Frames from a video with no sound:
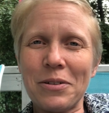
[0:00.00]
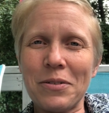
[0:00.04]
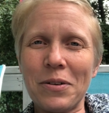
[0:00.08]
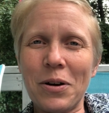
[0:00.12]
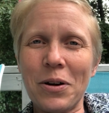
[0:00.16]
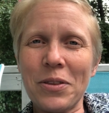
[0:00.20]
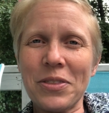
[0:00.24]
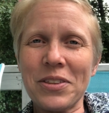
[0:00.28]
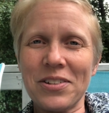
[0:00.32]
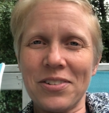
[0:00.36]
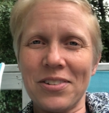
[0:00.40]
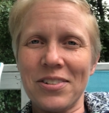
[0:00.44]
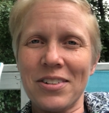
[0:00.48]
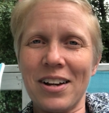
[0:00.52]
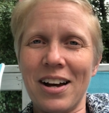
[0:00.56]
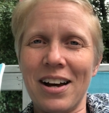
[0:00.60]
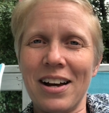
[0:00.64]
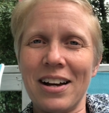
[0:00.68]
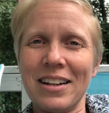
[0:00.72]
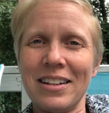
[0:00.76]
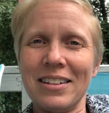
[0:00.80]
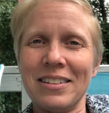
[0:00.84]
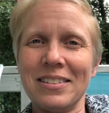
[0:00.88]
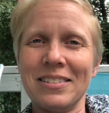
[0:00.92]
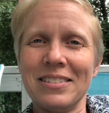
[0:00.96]
on the
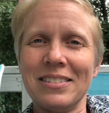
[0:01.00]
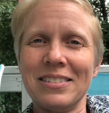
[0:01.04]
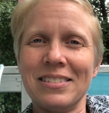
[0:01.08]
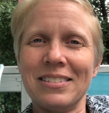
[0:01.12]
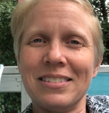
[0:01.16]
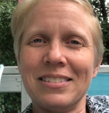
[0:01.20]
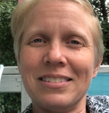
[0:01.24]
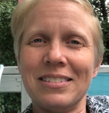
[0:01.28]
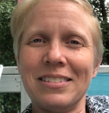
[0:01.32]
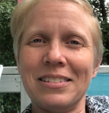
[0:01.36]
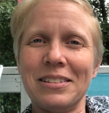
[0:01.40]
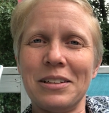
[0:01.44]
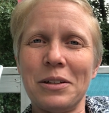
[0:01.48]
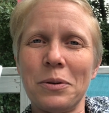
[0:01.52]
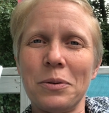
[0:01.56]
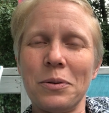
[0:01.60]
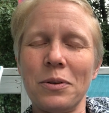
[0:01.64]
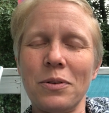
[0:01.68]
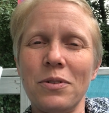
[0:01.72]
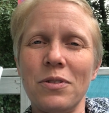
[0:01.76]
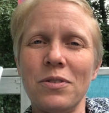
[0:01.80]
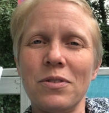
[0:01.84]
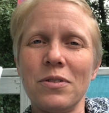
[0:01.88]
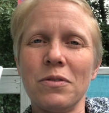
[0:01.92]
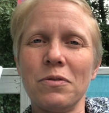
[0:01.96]
side,
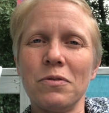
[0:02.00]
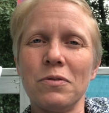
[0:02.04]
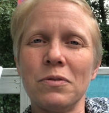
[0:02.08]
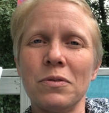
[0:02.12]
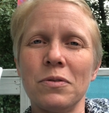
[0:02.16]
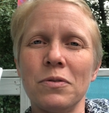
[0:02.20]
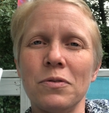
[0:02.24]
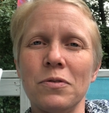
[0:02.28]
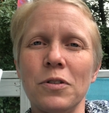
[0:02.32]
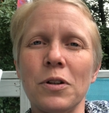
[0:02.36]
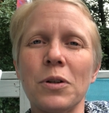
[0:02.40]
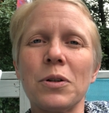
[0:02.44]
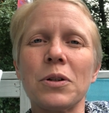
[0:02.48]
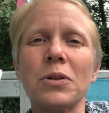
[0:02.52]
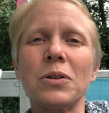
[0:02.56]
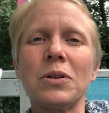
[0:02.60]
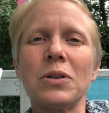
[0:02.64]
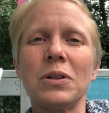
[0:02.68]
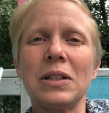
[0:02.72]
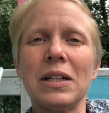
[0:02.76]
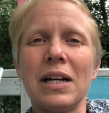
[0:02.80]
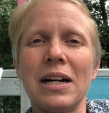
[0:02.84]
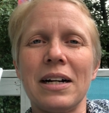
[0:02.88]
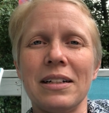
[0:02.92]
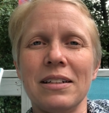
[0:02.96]
those
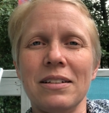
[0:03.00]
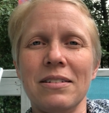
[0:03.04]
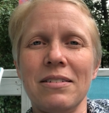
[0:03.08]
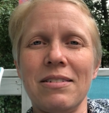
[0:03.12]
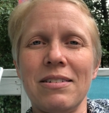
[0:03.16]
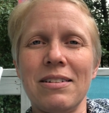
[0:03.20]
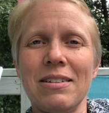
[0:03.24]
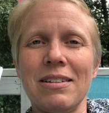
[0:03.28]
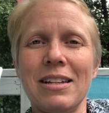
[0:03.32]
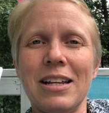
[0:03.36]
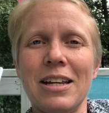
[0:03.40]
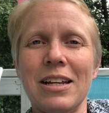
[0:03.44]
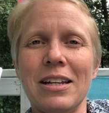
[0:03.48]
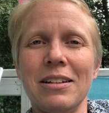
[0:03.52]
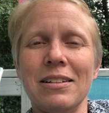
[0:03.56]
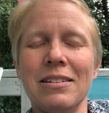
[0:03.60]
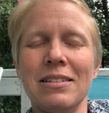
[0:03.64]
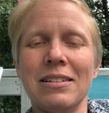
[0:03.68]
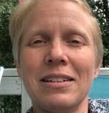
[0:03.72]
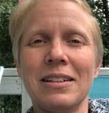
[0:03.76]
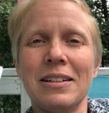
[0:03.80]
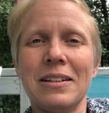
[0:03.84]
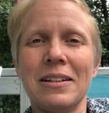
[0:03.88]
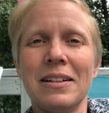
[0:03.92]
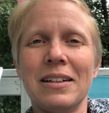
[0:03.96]
vertical lines that
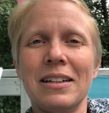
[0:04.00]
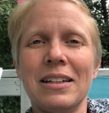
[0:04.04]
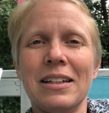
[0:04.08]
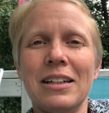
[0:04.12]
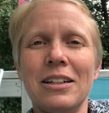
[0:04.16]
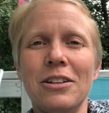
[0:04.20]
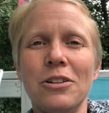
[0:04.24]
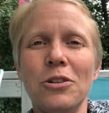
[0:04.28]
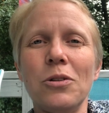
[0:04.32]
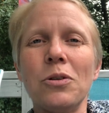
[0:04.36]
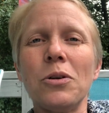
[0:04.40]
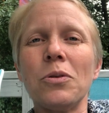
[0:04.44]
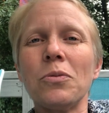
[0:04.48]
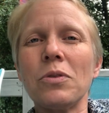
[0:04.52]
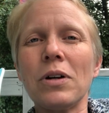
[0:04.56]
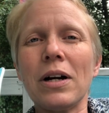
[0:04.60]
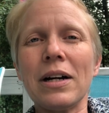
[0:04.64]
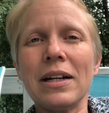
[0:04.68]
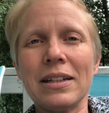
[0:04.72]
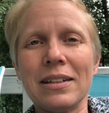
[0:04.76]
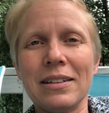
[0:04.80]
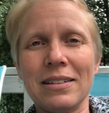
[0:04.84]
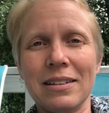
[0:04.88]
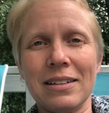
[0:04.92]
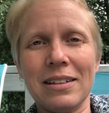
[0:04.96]
you don't
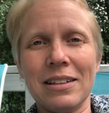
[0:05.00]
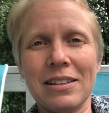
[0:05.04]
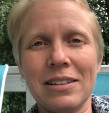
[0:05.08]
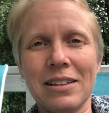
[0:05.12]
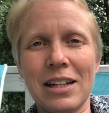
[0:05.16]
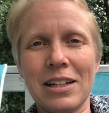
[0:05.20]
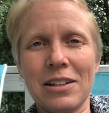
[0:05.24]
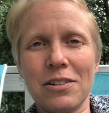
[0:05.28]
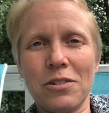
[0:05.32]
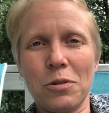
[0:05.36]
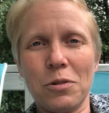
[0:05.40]
write in that